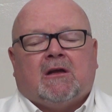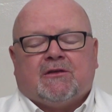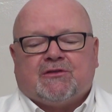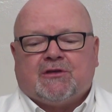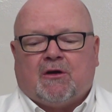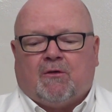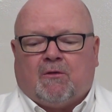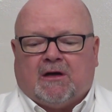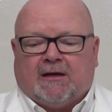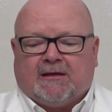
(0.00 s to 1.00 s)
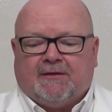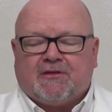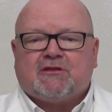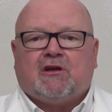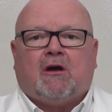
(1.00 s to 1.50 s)
So give
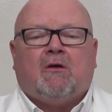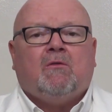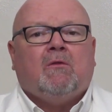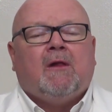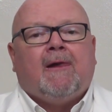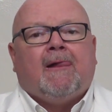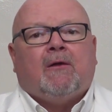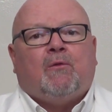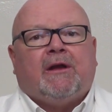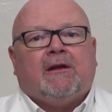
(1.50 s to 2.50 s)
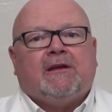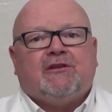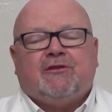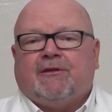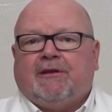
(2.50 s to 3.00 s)
us a call. We can
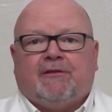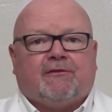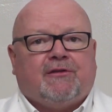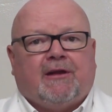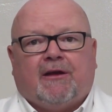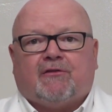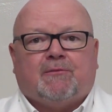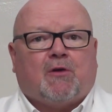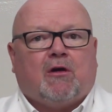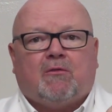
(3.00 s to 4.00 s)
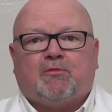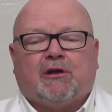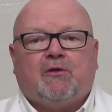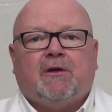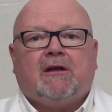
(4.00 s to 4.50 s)
get you in either today or tomorrow
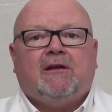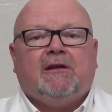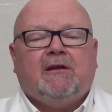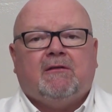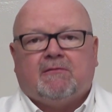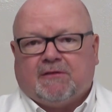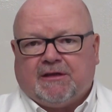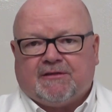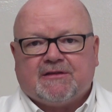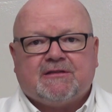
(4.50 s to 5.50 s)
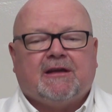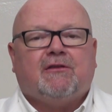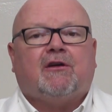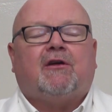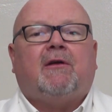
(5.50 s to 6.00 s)
pretty quickly, get this thing
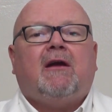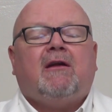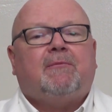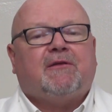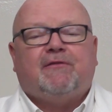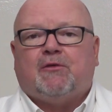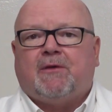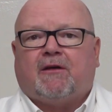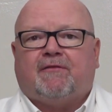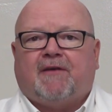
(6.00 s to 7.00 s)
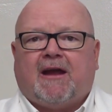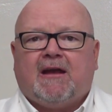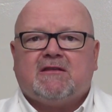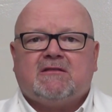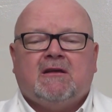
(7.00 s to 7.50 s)
turned around, help you feel better
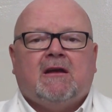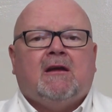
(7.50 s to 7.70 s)
fast,